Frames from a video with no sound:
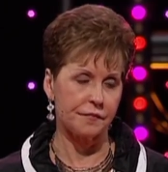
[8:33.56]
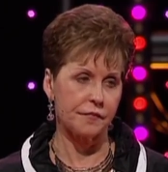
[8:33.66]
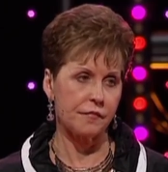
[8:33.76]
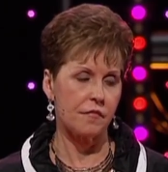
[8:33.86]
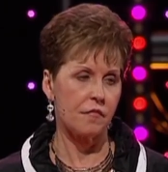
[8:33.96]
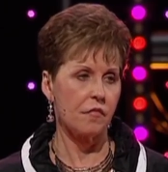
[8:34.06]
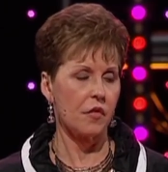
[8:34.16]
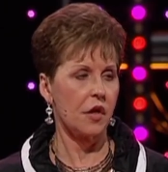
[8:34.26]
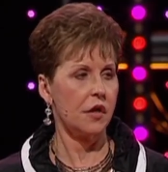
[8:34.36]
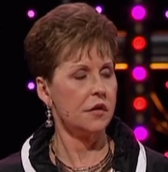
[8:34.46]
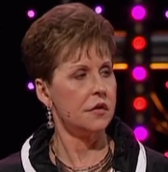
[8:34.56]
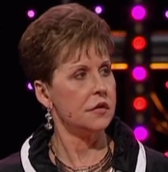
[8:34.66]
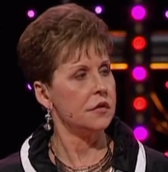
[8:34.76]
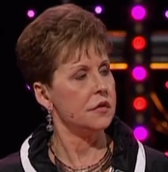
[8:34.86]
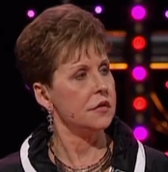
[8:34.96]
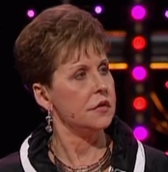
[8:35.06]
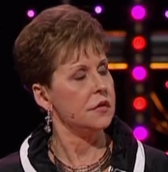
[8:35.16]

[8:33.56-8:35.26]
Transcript: Nobody speaks.